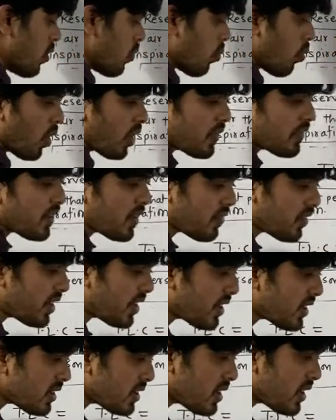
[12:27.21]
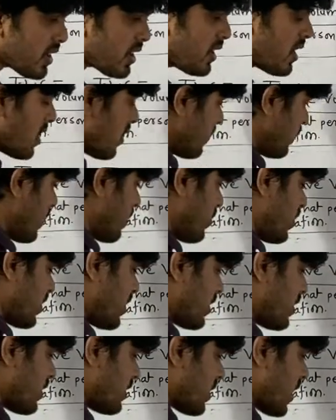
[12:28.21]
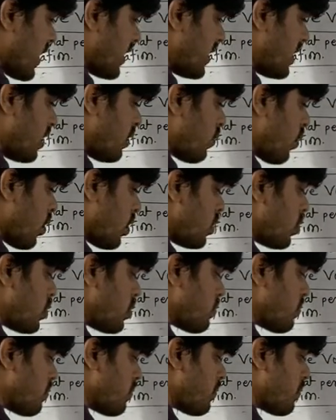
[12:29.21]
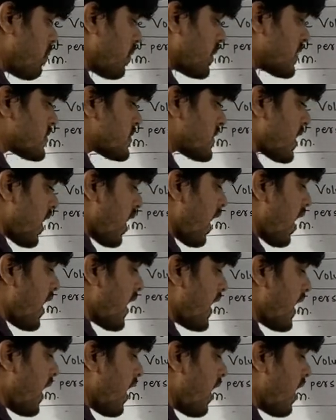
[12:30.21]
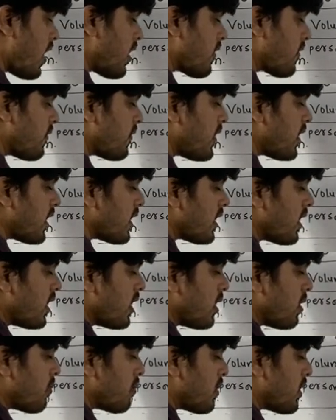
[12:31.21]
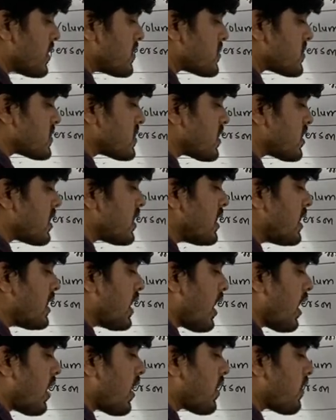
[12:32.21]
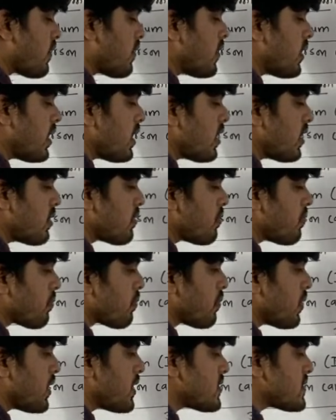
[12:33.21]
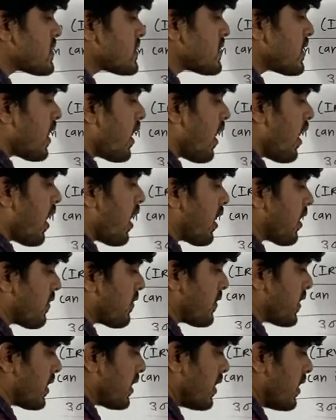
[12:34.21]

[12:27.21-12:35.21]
What we have written there? We have written tidal volume plus IRV plus ERV plus RV.